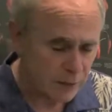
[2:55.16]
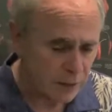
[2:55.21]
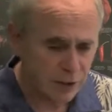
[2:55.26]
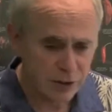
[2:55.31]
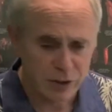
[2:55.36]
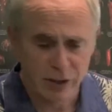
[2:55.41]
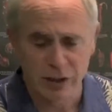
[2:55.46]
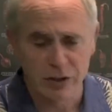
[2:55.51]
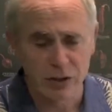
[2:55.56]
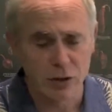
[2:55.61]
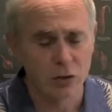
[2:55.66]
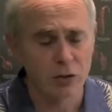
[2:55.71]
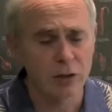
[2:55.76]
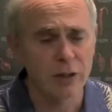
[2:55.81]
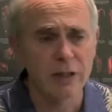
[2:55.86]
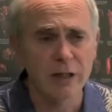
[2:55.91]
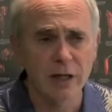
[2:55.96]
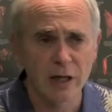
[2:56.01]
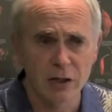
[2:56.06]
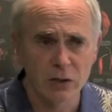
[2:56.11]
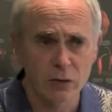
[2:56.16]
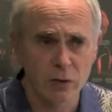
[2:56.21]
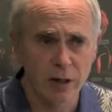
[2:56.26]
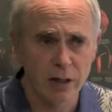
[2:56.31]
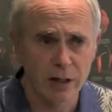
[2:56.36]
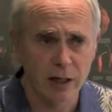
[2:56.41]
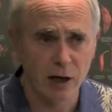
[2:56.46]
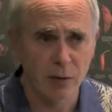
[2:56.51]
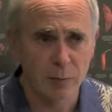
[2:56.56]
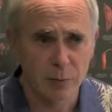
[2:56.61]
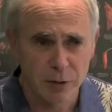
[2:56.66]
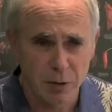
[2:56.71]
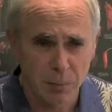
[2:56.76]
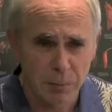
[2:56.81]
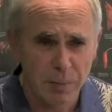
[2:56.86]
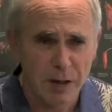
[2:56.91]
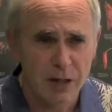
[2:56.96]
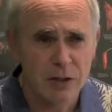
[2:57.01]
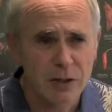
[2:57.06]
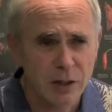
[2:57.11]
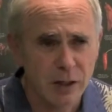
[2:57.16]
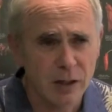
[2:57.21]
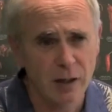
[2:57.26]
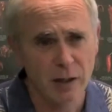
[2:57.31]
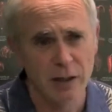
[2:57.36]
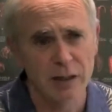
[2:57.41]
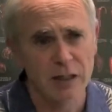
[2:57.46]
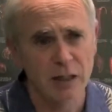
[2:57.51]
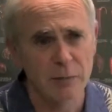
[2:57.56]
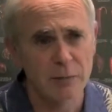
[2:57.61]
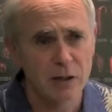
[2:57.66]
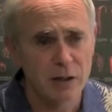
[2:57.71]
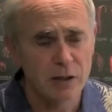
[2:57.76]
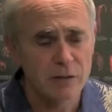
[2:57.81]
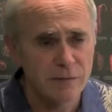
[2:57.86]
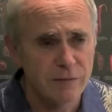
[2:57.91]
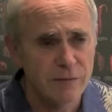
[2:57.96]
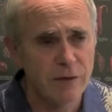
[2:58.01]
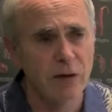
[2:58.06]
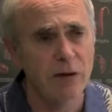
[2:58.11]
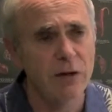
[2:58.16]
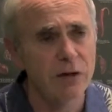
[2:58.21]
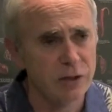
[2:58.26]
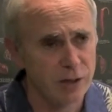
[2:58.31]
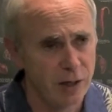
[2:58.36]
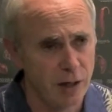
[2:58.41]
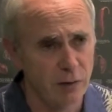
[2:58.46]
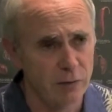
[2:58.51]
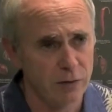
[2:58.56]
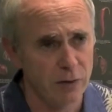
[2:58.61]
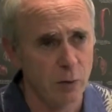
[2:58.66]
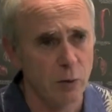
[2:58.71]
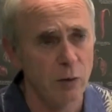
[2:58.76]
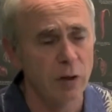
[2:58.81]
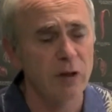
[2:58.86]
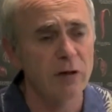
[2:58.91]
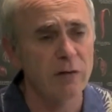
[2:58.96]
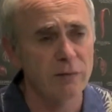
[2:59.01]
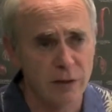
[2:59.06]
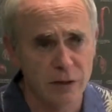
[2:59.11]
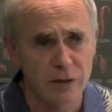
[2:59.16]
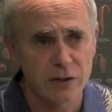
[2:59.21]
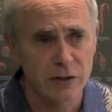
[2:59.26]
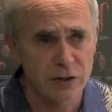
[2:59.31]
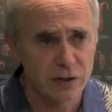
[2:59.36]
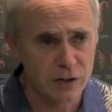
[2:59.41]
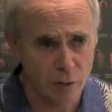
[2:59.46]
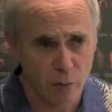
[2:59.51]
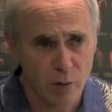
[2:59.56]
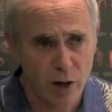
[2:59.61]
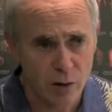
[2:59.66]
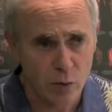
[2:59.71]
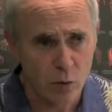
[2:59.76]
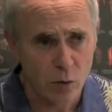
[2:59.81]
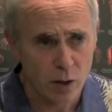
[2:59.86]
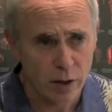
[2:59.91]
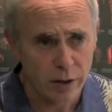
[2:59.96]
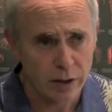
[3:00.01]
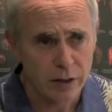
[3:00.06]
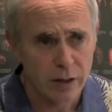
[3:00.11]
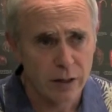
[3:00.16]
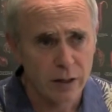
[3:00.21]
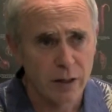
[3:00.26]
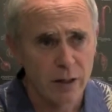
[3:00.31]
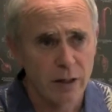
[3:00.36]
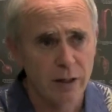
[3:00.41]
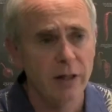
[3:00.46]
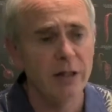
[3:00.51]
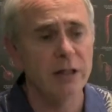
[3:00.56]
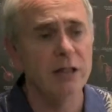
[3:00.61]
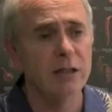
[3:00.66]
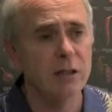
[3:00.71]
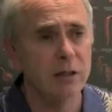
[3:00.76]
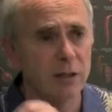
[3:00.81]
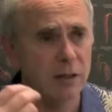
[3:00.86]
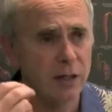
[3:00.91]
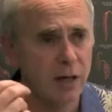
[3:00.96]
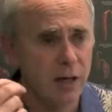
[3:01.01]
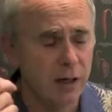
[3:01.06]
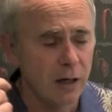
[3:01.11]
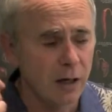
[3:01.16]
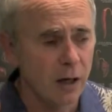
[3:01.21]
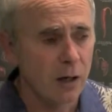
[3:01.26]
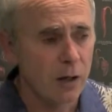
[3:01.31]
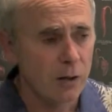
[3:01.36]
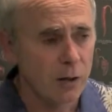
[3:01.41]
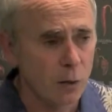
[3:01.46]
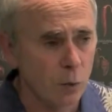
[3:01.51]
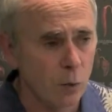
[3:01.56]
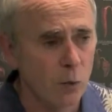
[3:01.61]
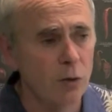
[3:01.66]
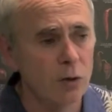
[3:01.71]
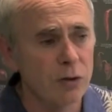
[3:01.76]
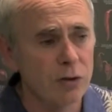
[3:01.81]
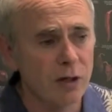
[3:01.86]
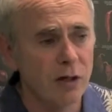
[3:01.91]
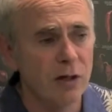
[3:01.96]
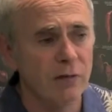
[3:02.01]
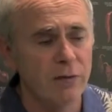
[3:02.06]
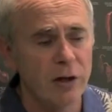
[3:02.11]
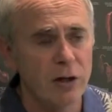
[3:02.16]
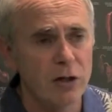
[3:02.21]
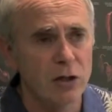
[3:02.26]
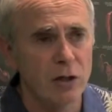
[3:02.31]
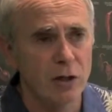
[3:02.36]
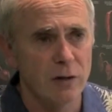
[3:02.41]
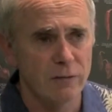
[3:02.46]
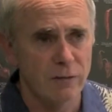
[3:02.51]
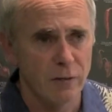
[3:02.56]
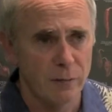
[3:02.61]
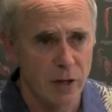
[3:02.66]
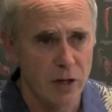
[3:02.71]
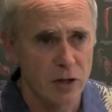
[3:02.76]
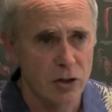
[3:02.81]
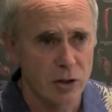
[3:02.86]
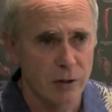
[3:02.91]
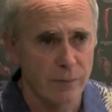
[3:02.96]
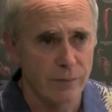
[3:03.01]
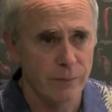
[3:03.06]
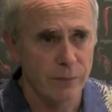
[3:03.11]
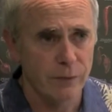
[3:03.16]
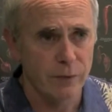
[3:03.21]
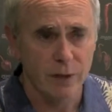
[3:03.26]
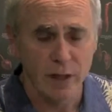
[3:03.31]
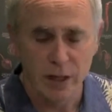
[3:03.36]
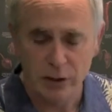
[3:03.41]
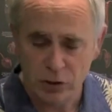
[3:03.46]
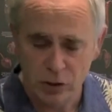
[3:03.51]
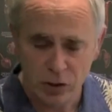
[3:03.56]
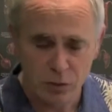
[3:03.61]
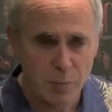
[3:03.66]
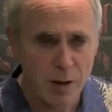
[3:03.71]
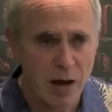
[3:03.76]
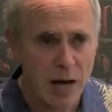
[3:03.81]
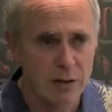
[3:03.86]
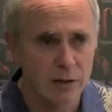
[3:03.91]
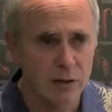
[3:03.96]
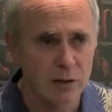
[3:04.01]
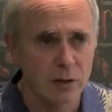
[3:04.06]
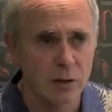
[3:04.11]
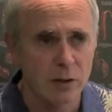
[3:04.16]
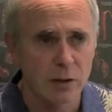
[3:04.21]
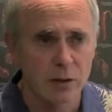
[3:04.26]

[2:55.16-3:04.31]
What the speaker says: It's in its early days right now, but the basic concept is very sound, and we're convinced it's the right one. It's to take the world's innovation information, not just patents,